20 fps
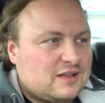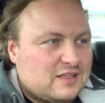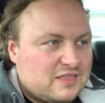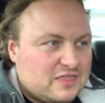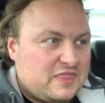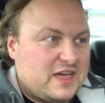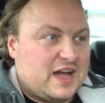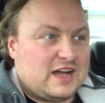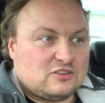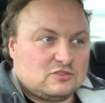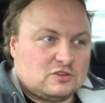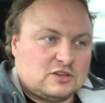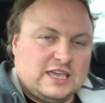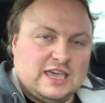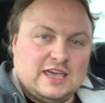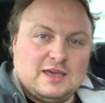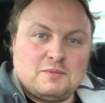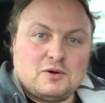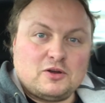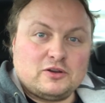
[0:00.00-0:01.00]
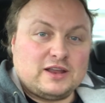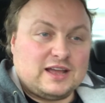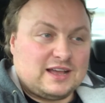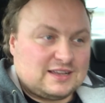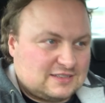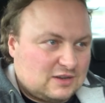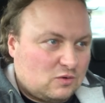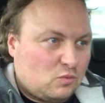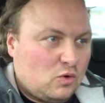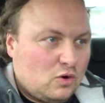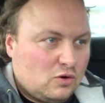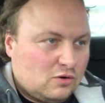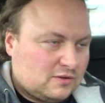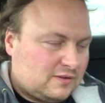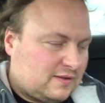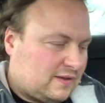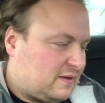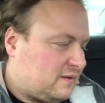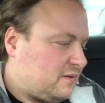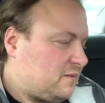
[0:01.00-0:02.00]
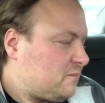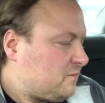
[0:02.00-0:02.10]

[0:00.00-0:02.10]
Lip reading: that came on as I walked in.